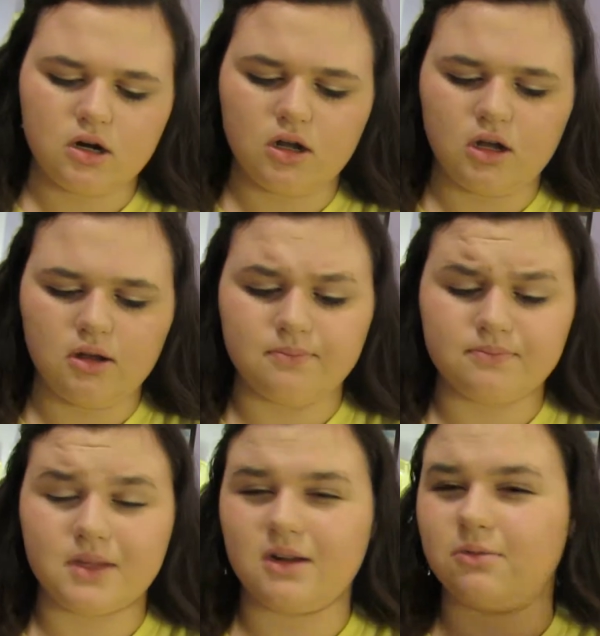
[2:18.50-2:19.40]

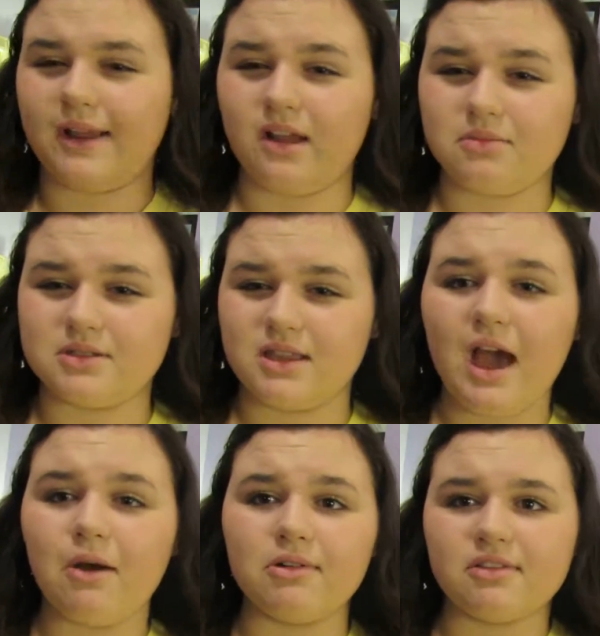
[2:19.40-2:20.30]
It rang up to
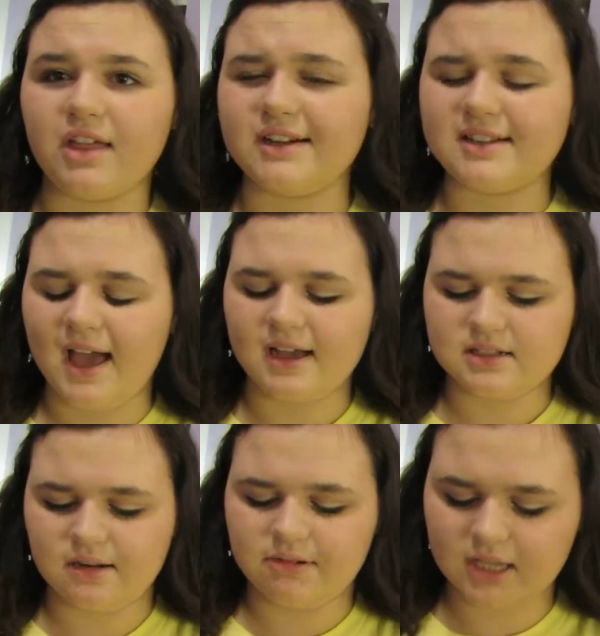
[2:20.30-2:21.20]
that with, like,
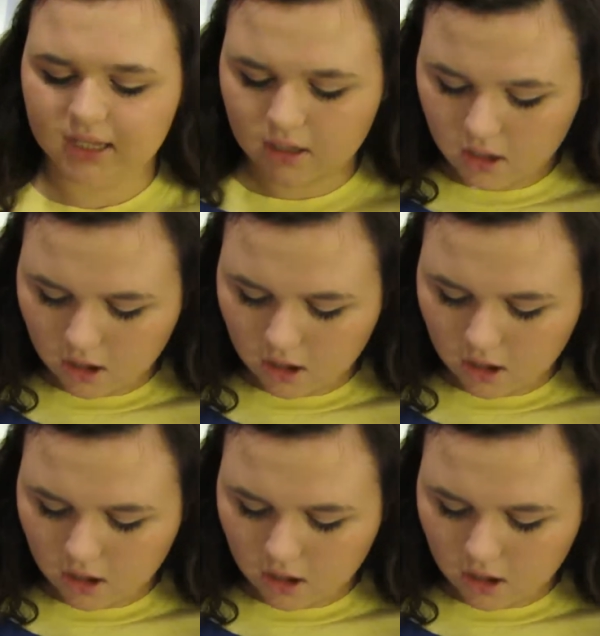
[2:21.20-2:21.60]
tax and everything.